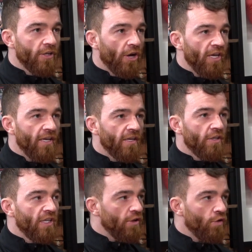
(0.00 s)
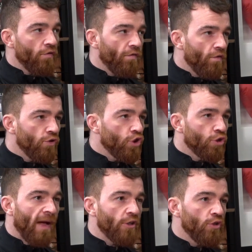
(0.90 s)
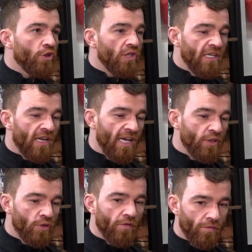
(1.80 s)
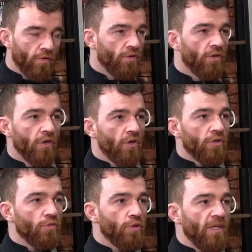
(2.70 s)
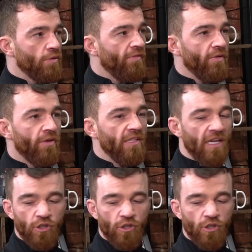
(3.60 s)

You know what I mean? You need a good fucking smack so you realise you fucking don't speak to everyone like that.